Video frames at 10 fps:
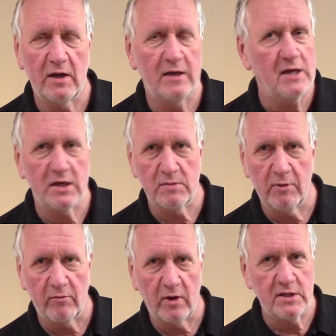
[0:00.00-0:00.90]
takes a bit
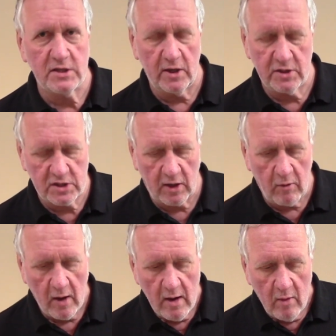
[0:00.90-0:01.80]
of research.
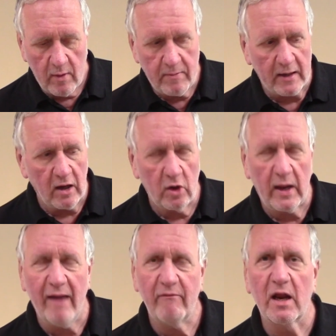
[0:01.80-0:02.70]
So we've been
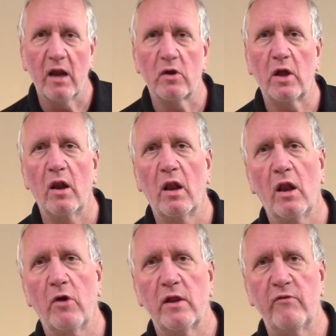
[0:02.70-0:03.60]
having a look at a
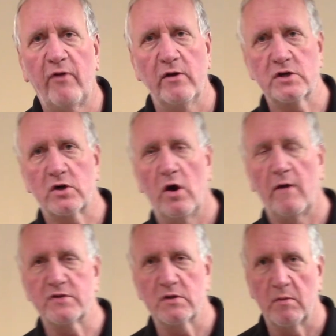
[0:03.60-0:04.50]
lot of the
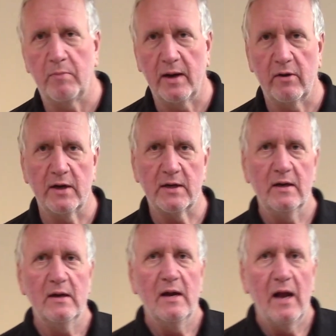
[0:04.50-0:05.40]
photographs of the period,
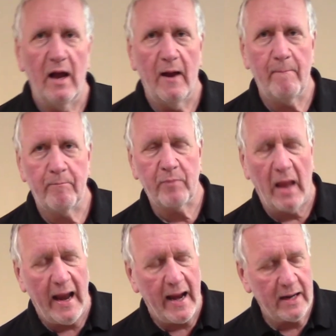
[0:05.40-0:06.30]

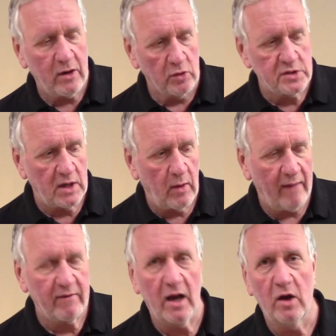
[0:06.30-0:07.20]
and also
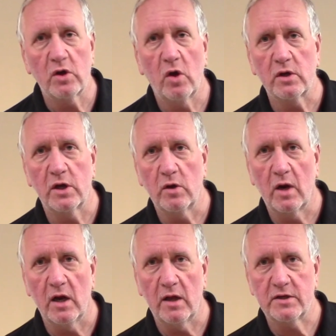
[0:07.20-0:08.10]
having a look on
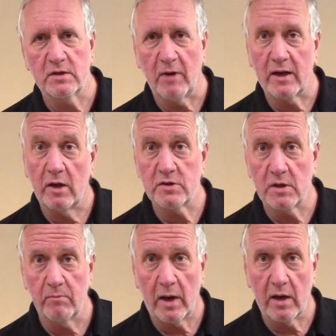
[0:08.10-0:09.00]
Google Earth to make those
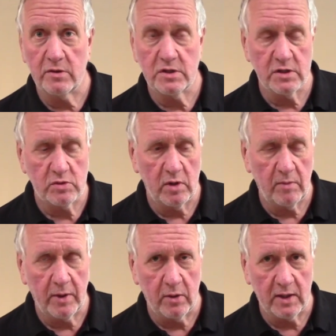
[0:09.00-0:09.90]
comparisons with the
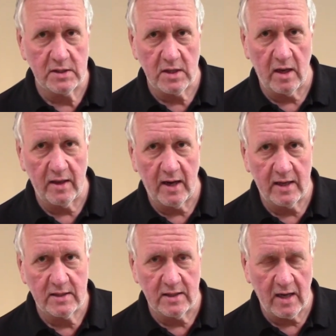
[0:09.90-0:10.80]
buildings that are
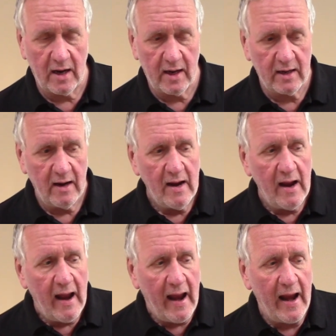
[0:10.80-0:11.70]
there today.
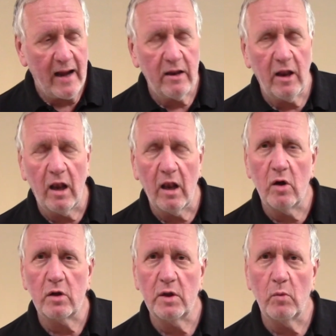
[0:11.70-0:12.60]
And the
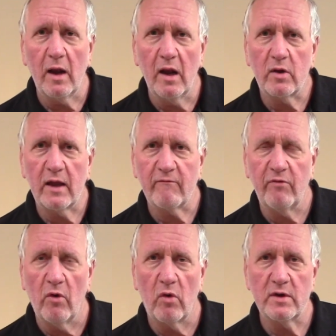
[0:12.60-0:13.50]
look that we're looking
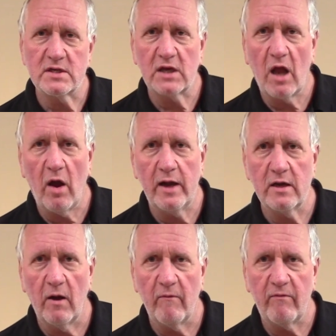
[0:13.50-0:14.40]
for is
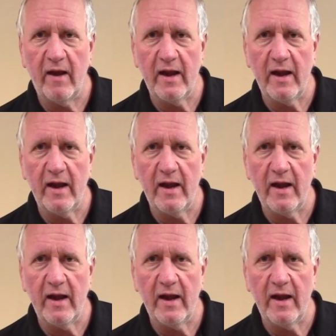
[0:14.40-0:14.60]
kind of